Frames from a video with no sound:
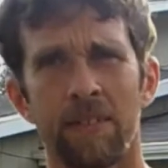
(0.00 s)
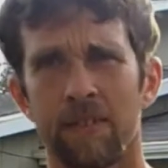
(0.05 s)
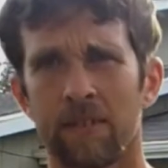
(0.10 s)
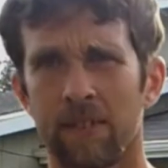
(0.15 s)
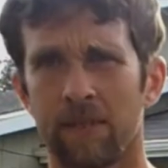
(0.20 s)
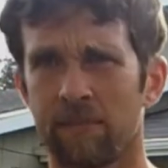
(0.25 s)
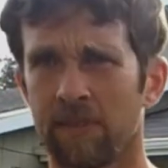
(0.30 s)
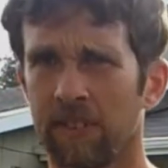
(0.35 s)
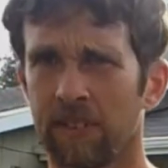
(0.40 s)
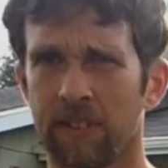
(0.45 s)

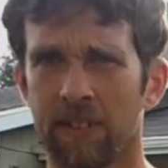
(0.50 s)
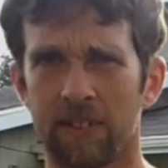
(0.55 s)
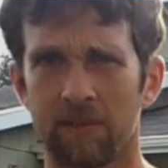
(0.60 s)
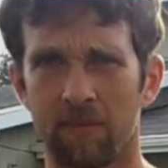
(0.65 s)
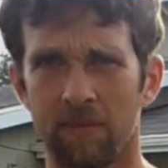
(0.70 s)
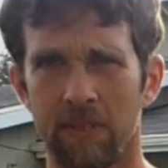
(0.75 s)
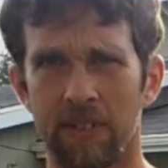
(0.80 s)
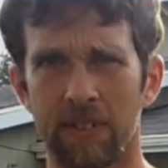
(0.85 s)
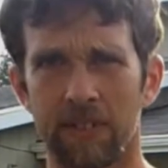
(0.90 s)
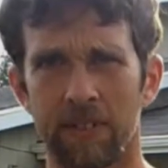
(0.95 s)
sometimes it takes
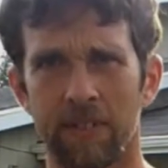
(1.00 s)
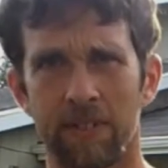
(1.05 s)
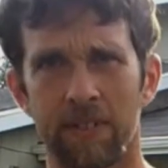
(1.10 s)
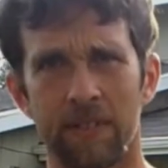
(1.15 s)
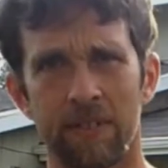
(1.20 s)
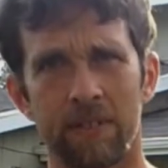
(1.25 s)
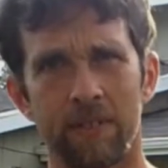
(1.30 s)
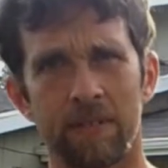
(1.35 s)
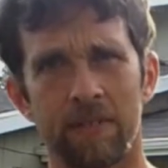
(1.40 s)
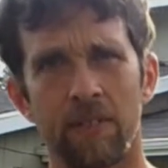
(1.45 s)
one
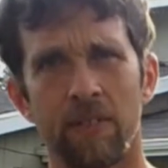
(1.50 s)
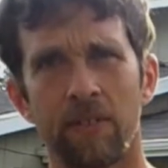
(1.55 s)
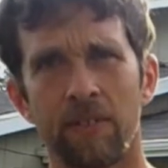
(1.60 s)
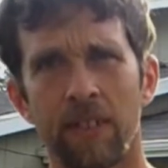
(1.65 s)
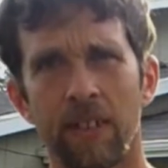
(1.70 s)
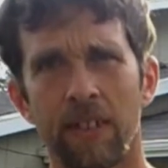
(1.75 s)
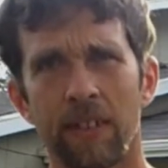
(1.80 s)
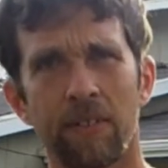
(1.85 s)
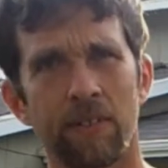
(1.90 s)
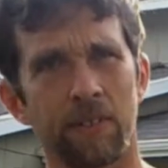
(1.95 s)
coat a
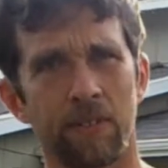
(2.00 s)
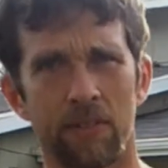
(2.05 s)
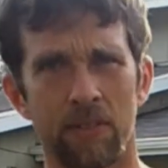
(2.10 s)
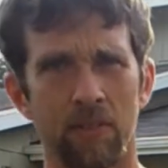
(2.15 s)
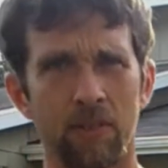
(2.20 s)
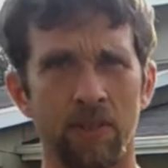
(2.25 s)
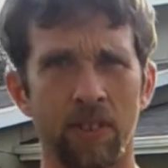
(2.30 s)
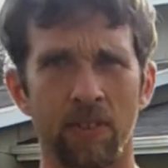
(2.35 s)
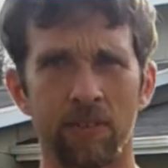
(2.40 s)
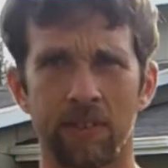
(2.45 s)
day or 2
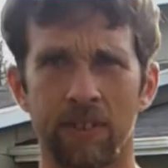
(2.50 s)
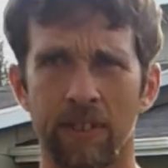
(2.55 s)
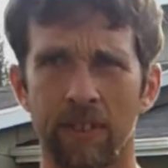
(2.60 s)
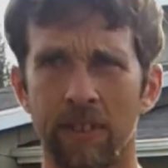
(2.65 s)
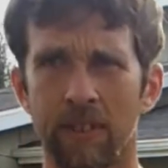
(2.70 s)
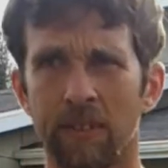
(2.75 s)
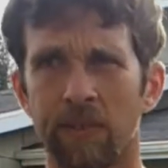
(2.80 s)
coats a day,